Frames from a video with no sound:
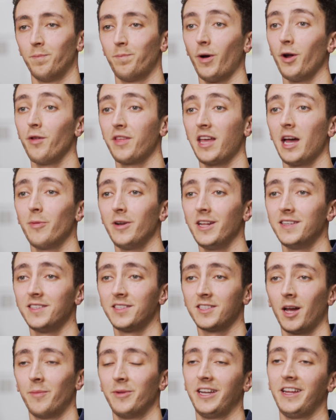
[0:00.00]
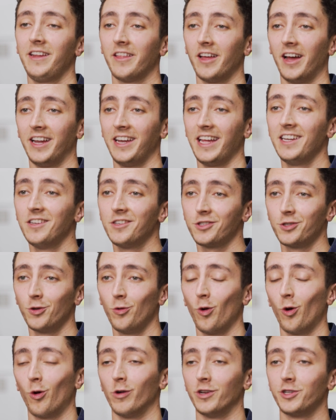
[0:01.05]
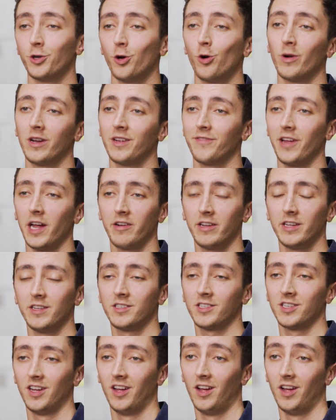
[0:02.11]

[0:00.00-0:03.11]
Both cabinets come in either an install or a touring variant.